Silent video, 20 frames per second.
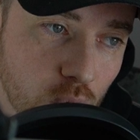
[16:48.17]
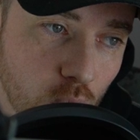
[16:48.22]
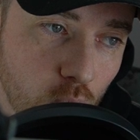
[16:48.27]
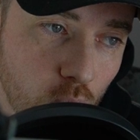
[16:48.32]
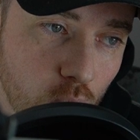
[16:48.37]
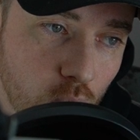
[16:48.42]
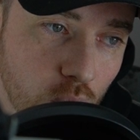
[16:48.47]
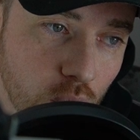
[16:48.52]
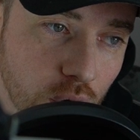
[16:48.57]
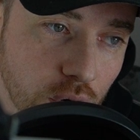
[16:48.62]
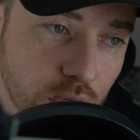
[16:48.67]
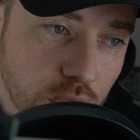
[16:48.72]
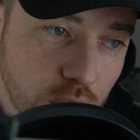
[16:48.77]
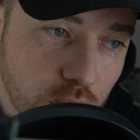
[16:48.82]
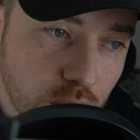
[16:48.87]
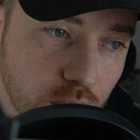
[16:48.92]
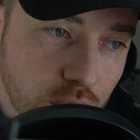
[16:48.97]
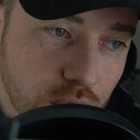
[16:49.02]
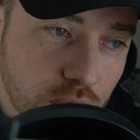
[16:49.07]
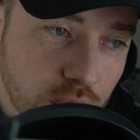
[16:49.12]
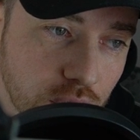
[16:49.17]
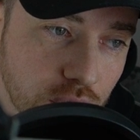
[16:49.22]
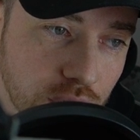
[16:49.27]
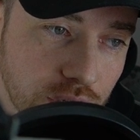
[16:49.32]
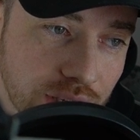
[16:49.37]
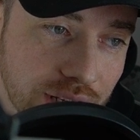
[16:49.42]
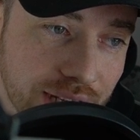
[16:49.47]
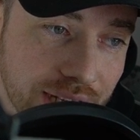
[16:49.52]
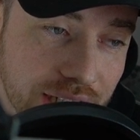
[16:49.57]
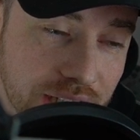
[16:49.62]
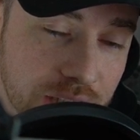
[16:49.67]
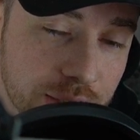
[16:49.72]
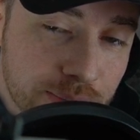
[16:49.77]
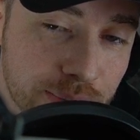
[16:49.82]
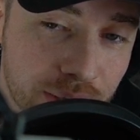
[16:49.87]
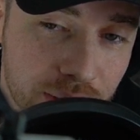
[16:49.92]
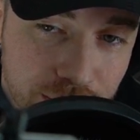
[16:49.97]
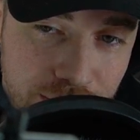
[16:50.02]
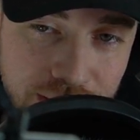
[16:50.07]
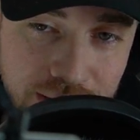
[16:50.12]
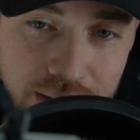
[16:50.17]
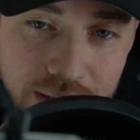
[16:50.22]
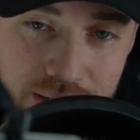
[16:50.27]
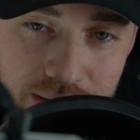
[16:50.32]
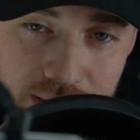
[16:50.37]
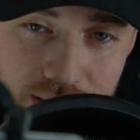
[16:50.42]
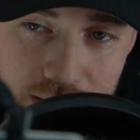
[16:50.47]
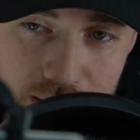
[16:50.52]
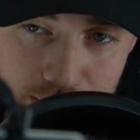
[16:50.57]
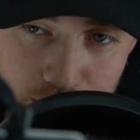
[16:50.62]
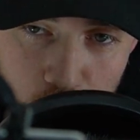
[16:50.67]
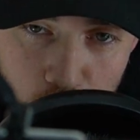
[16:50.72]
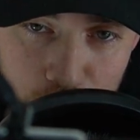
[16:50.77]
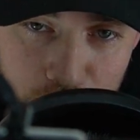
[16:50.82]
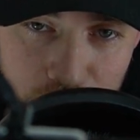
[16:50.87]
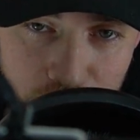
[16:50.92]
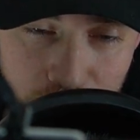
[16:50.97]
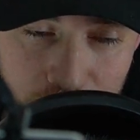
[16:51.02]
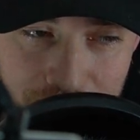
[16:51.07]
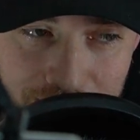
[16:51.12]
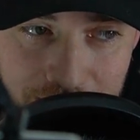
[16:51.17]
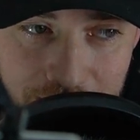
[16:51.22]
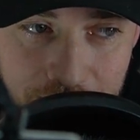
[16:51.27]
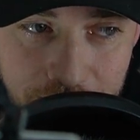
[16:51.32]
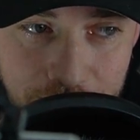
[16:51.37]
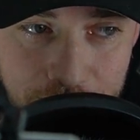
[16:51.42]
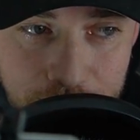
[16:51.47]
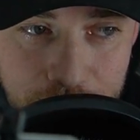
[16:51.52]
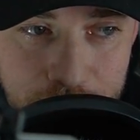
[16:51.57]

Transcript: or you could experience this moment right now.